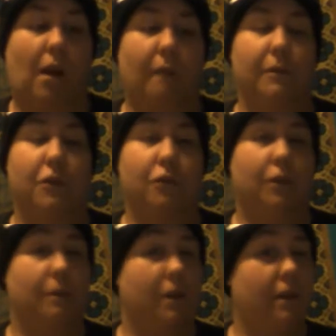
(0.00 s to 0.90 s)
I've been
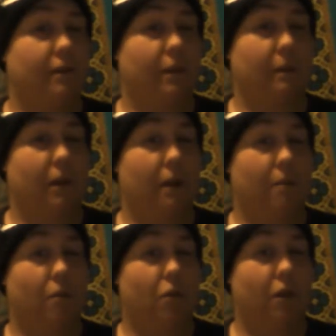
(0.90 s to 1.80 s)
using my left arm a
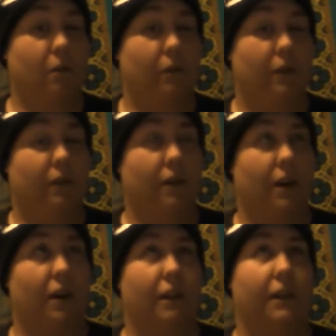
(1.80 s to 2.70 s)
lot more with
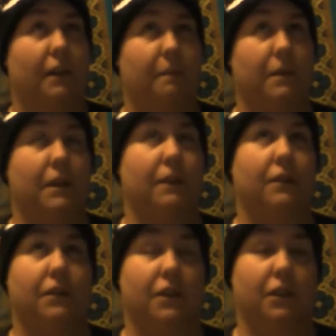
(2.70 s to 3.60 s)
uh, the up and down
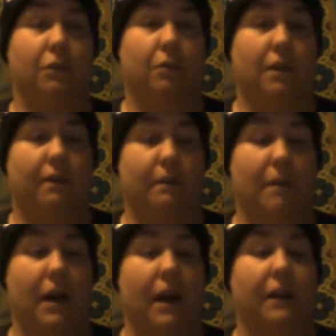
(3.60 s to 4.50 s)
the stairs with
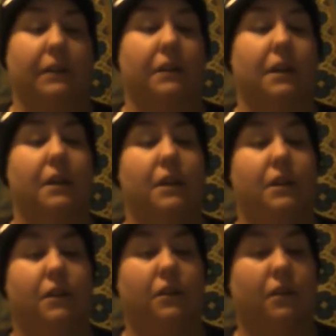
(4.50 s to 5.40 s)
heavy bags.
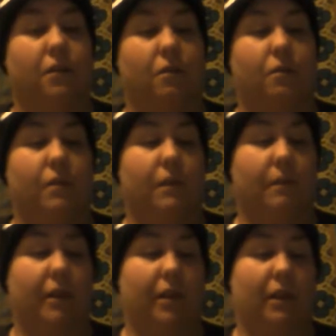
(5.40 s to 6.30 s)
So, I
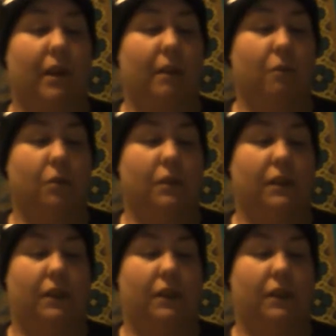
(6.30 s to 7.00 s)
mean, that would,